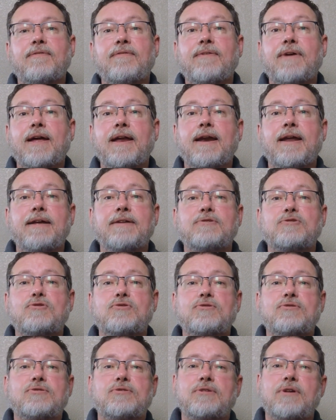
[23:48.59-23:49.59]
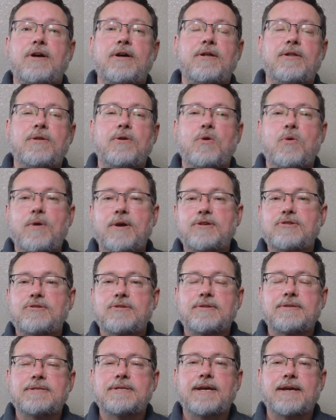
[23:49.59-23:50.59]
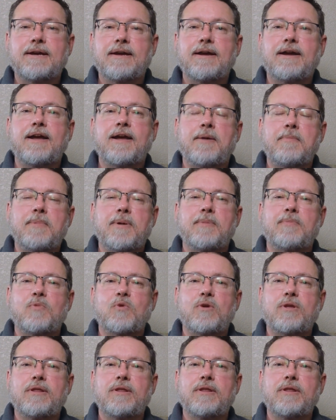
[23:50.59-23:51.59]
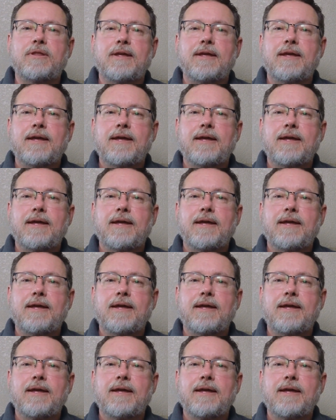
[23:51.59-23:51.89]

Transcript: to find answers to all the questions I could come up with.